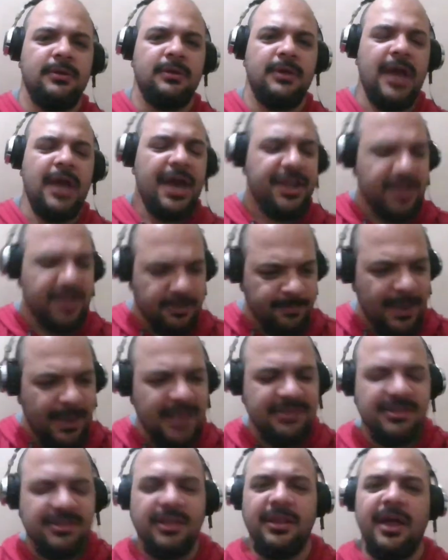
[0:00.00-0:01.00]
And it
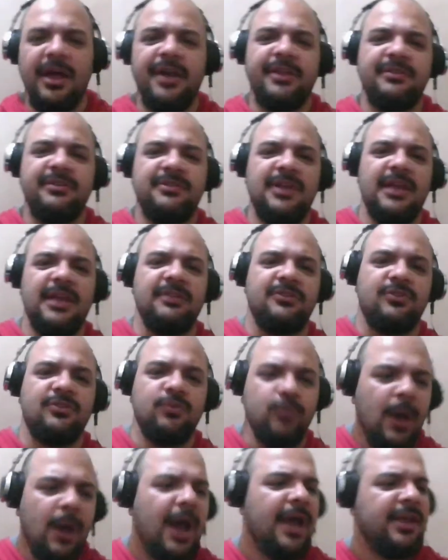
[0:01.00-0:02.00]
makes a lot of sense
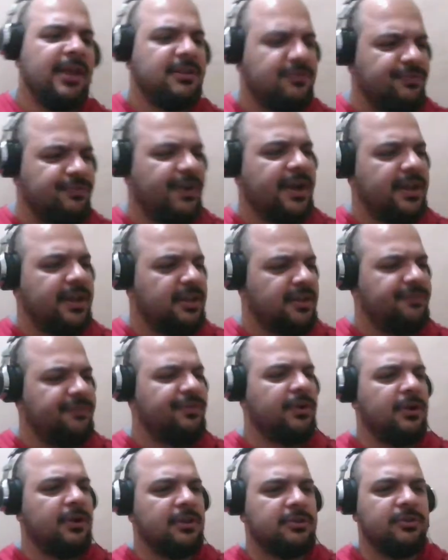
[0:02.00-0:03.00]
why it's very
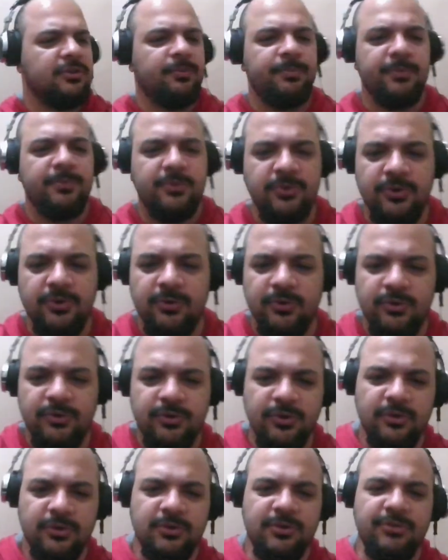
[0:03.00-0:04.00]
difficult to
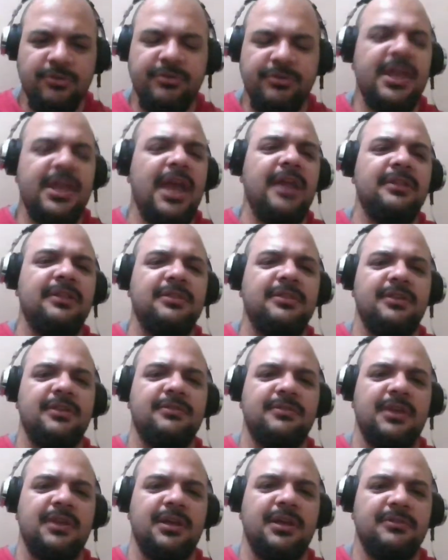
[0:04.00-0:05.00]
create these
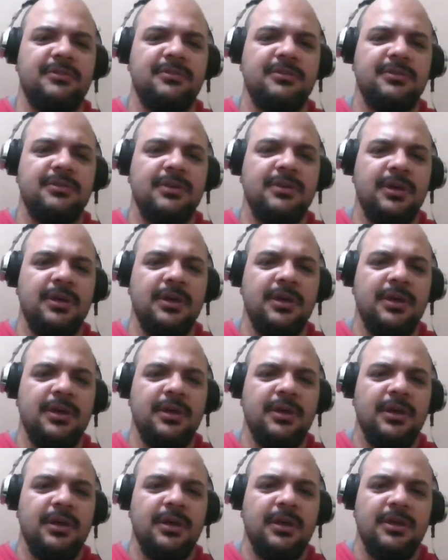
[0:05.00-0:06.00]
things.
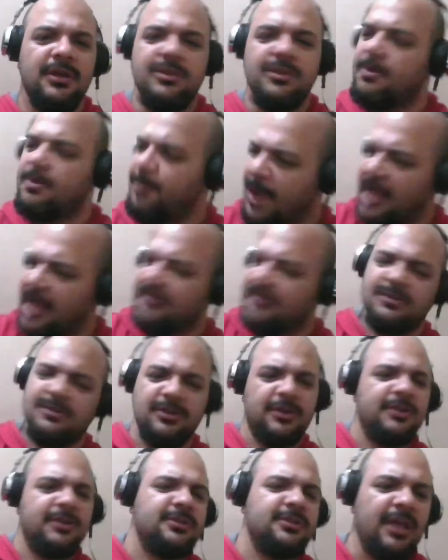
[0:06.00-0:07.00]
Japan
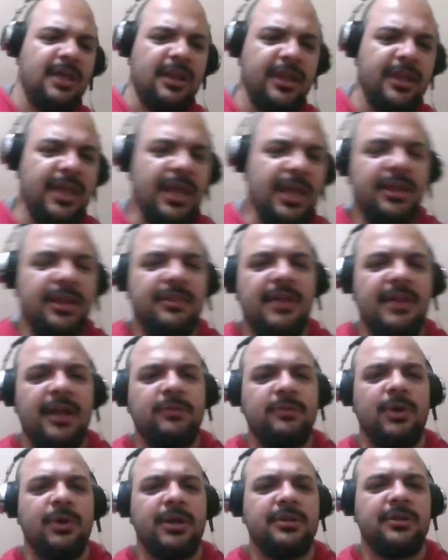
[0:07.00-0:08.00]
started delegating that
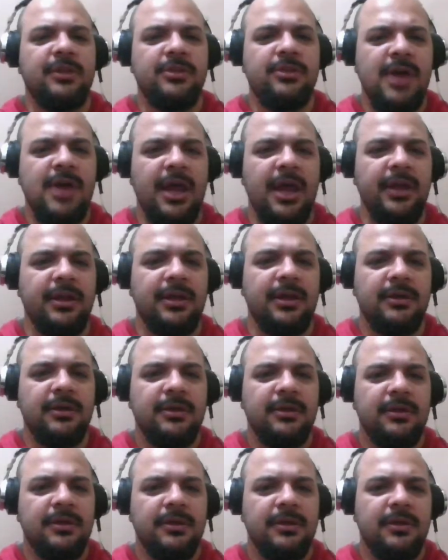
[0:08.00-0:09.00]
work to China.
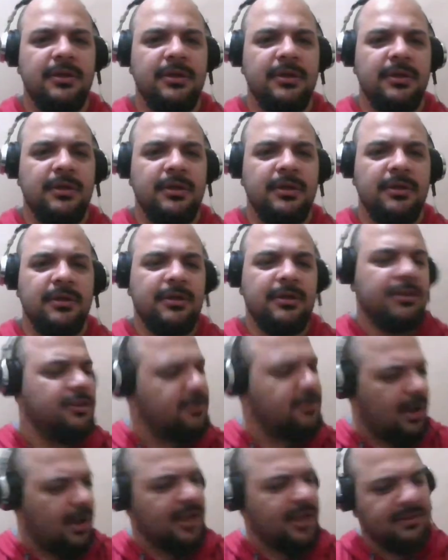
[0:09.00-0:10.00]

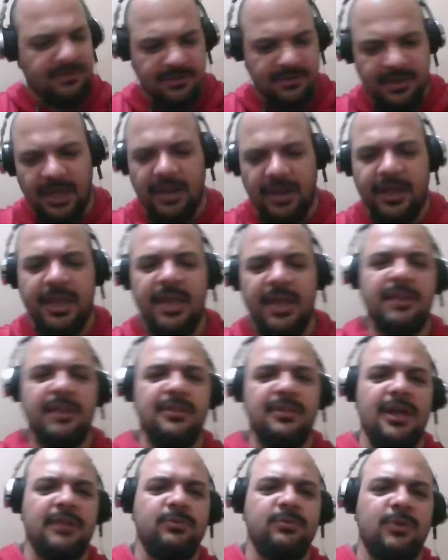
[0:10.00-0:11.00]
US delegating
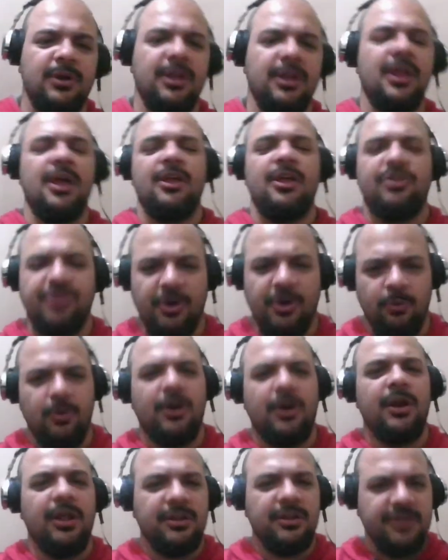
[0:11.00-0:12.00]
that work. The
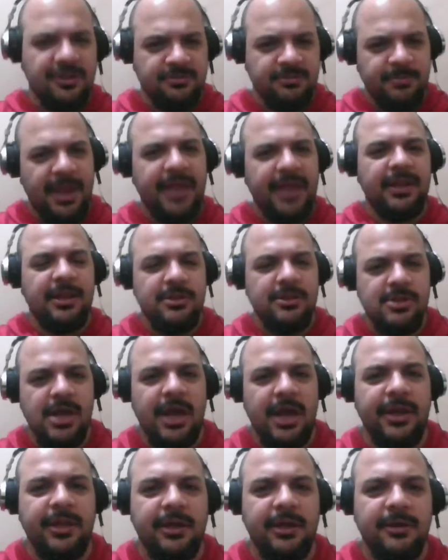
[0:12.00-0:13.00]
world is made in
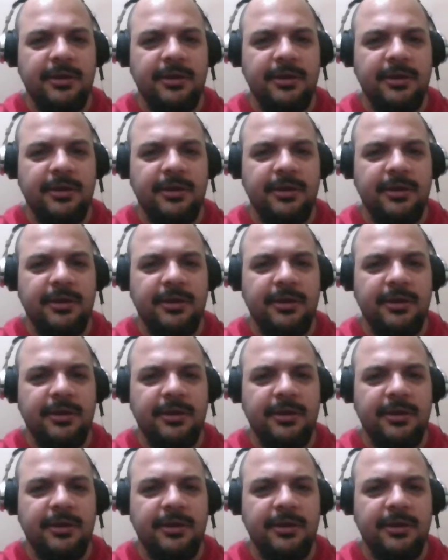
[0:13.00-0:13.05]
China.